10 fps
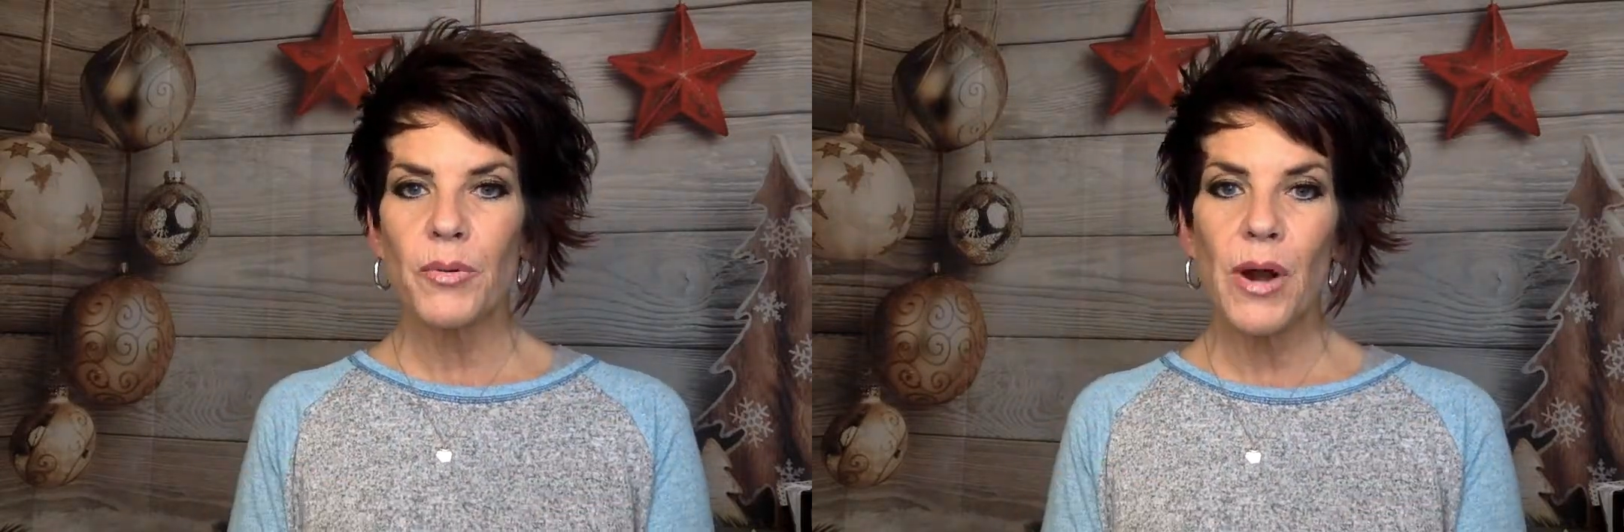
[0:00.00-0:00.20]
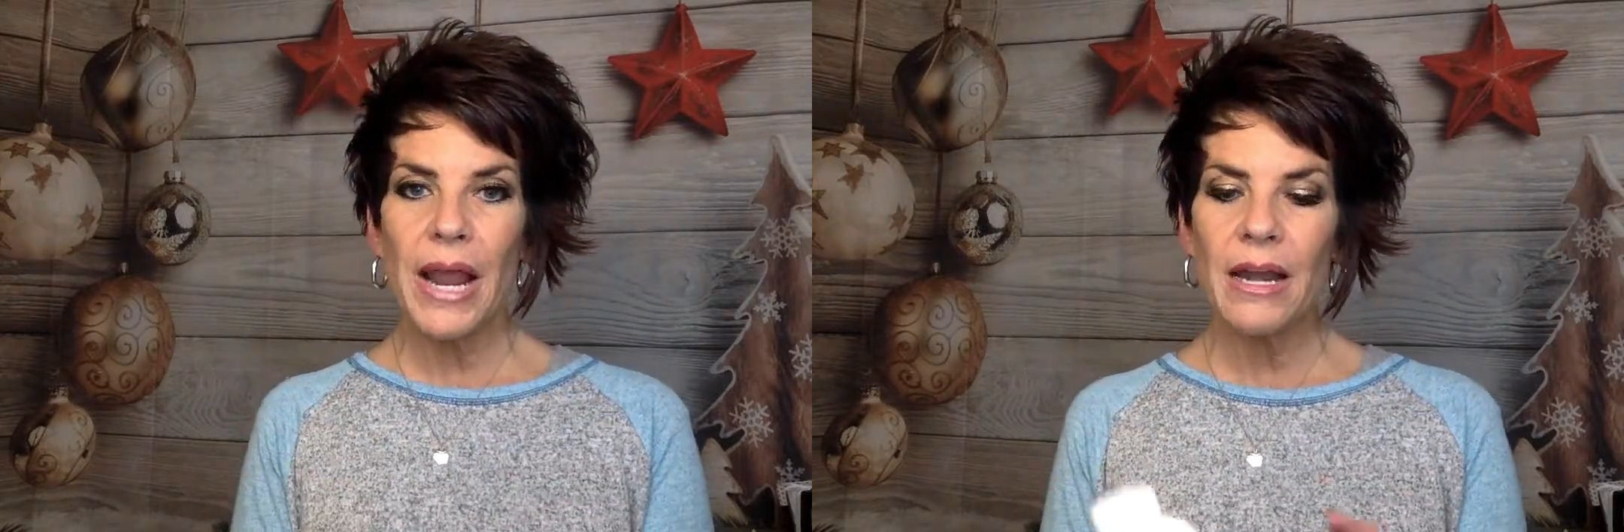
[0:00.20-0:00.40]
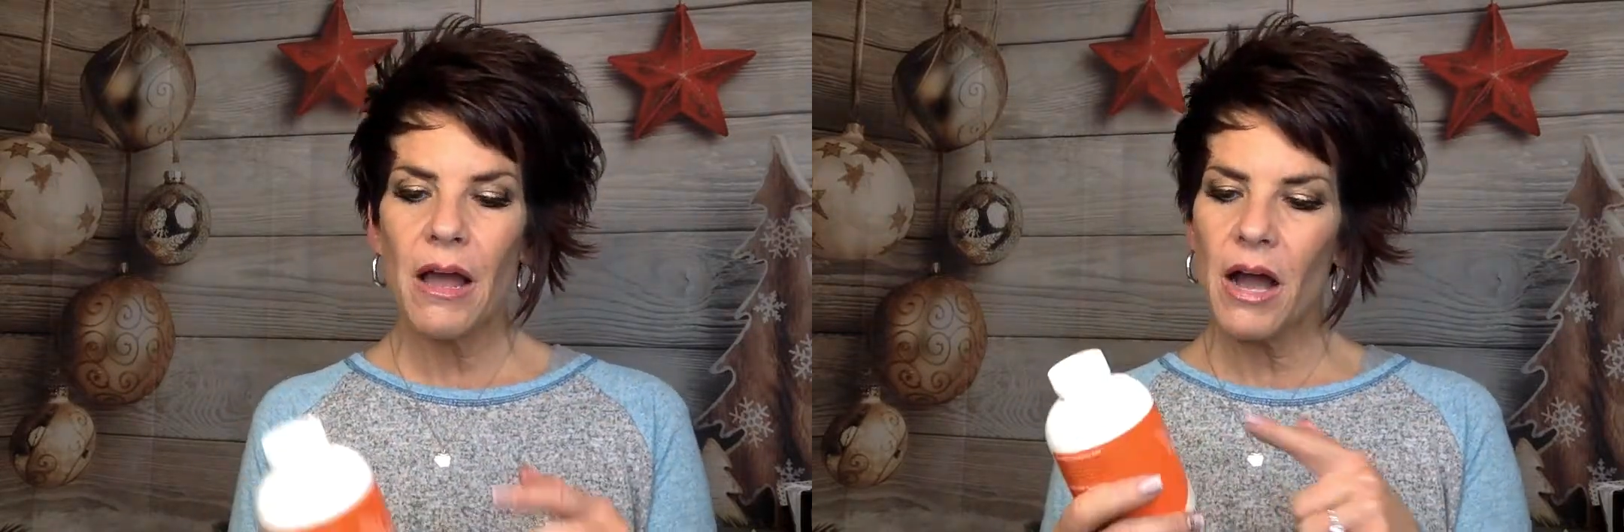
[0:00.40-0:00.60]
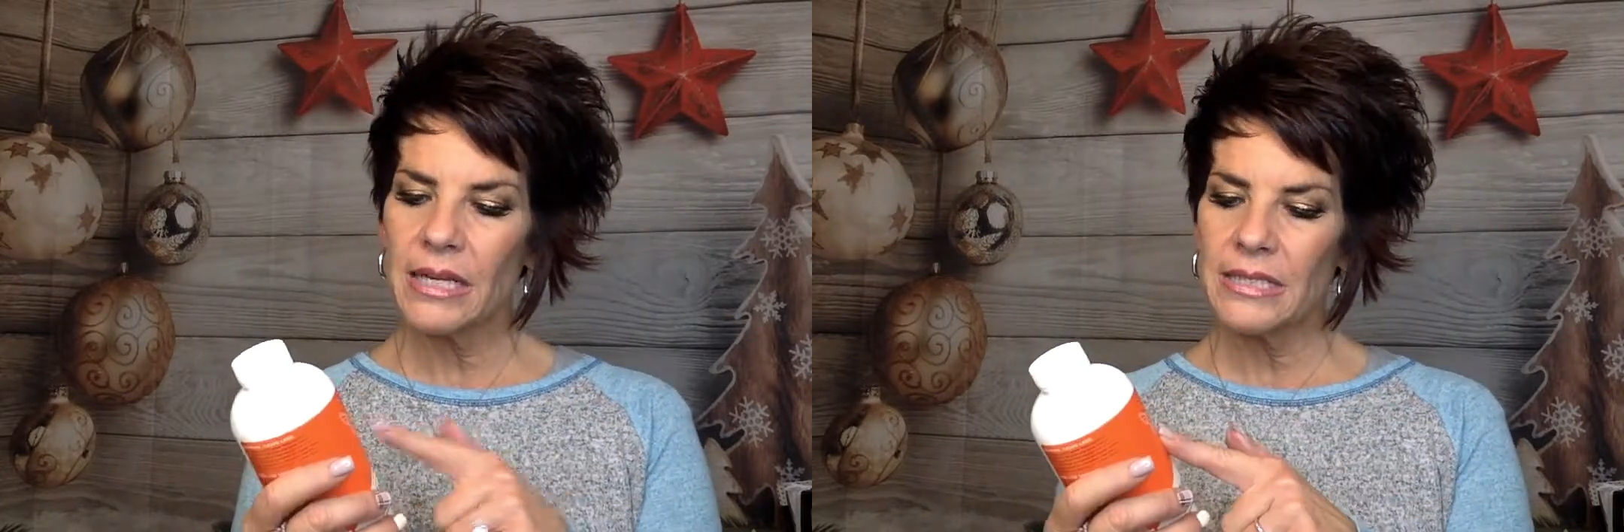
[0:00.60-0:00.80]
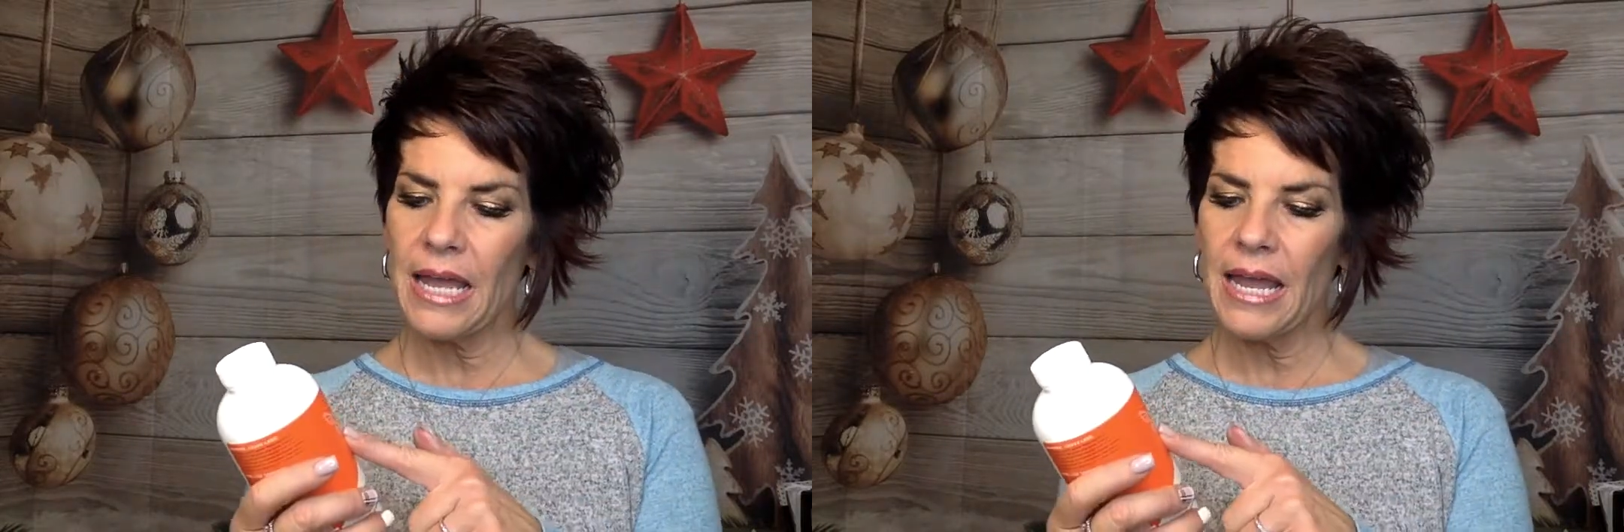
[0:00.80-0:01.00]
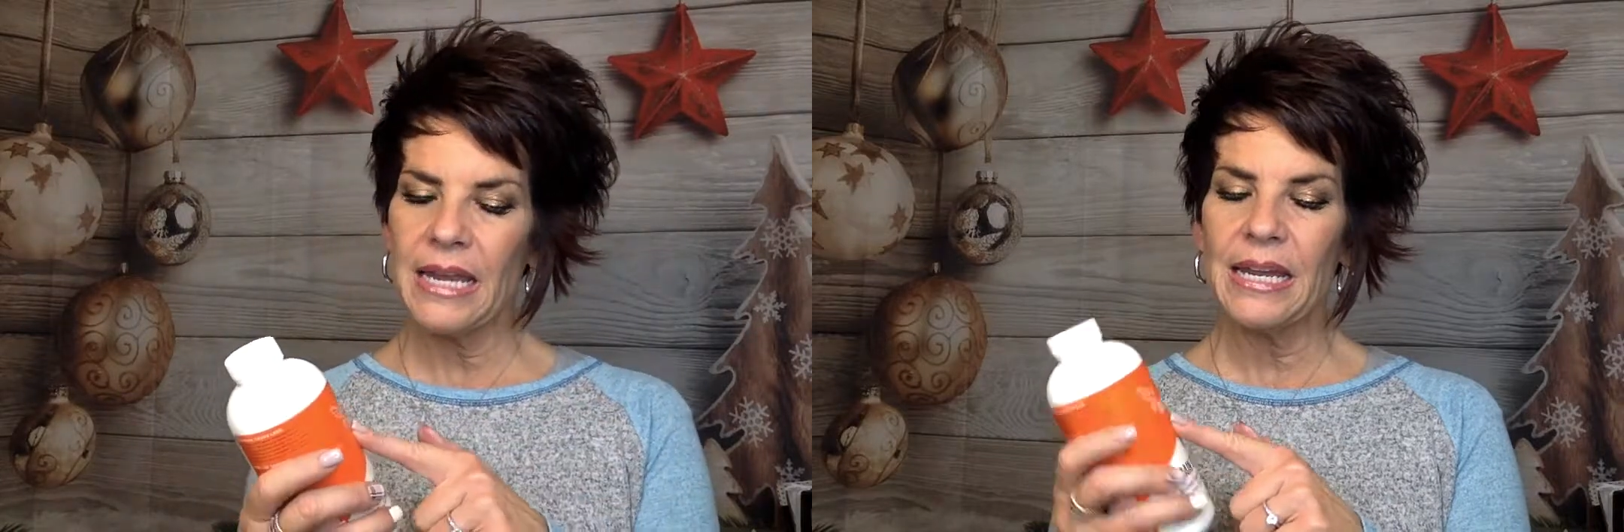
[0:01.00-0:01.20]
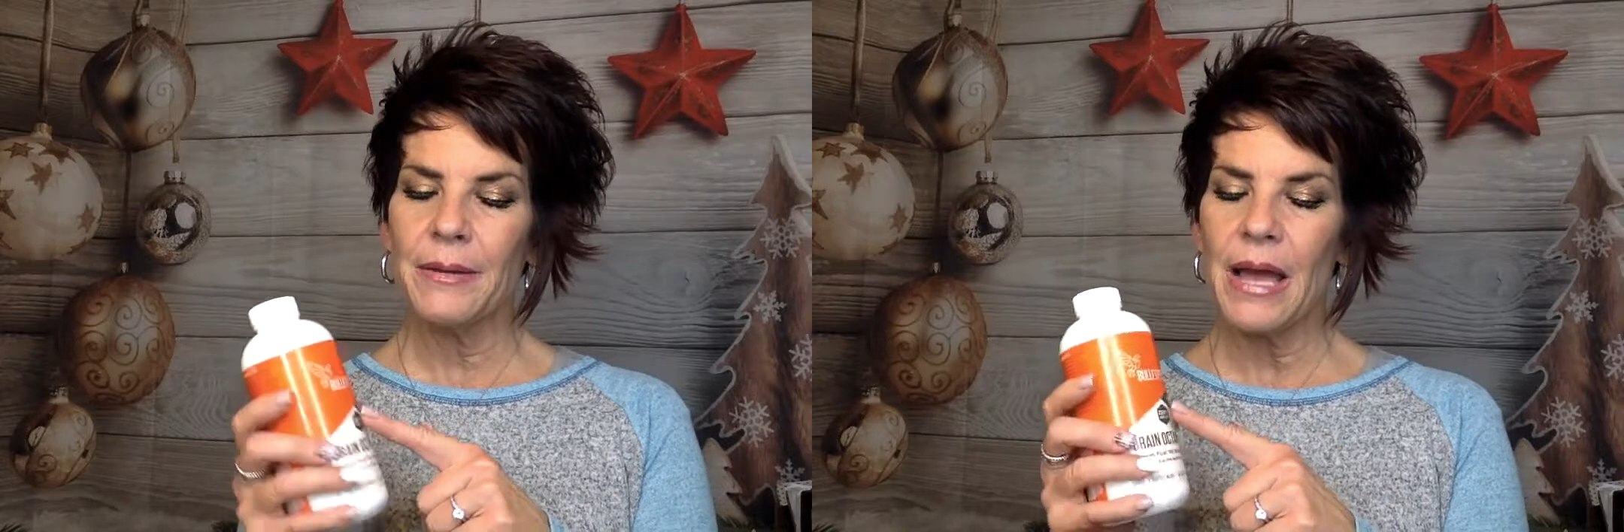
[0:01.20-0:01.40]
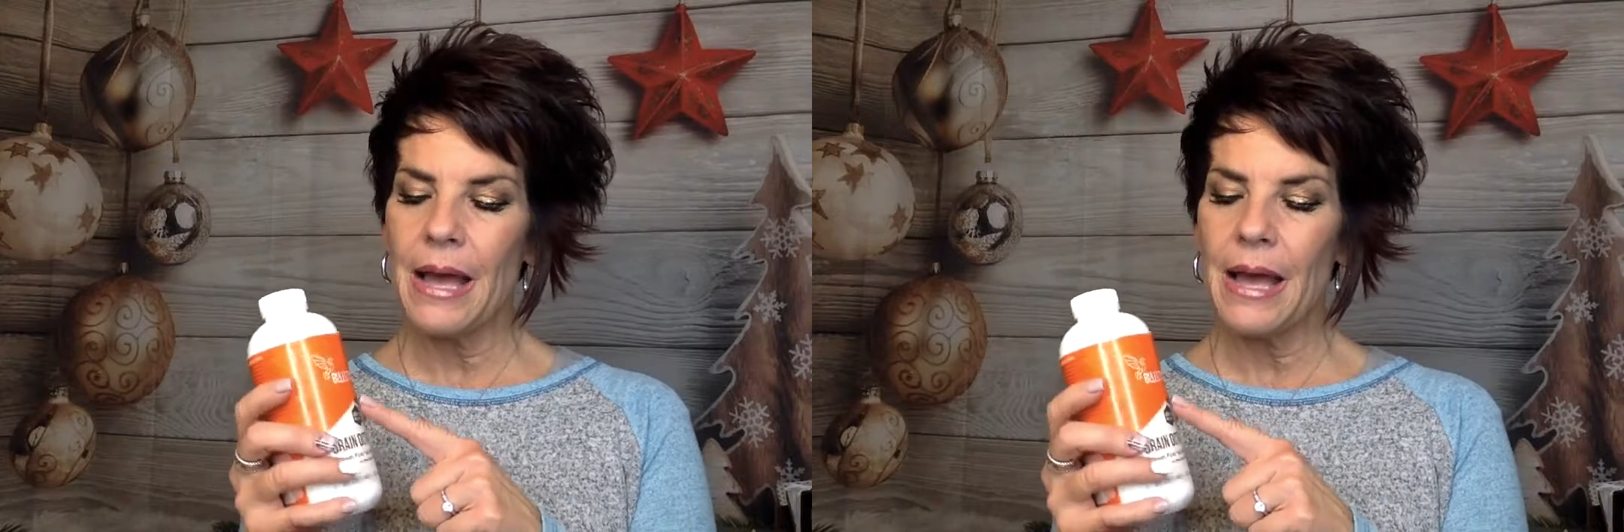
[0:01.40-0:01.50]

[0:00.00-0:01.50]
brain octane,